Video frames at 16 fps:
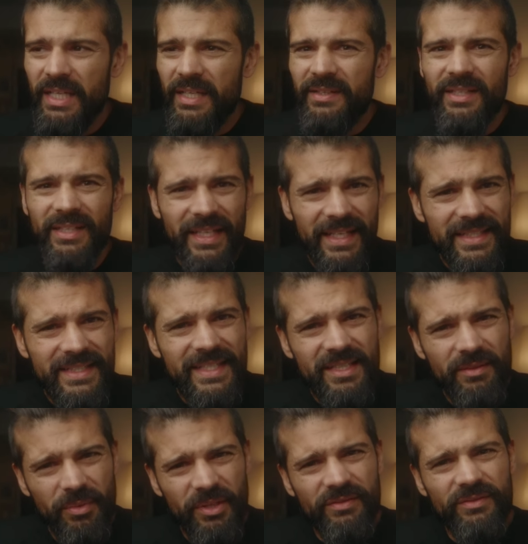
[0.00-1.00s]
the lens has
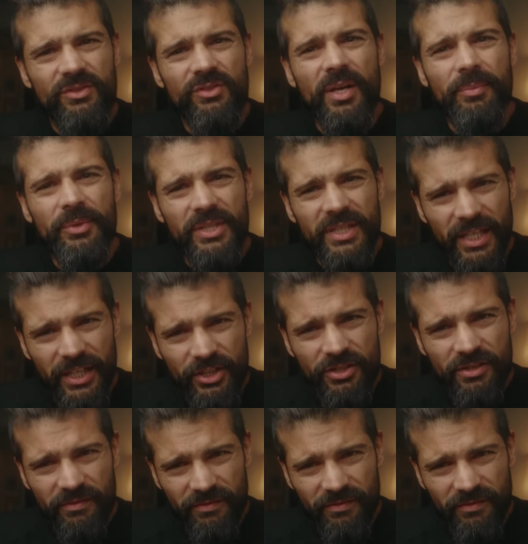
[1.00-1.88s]
a bit of a reputation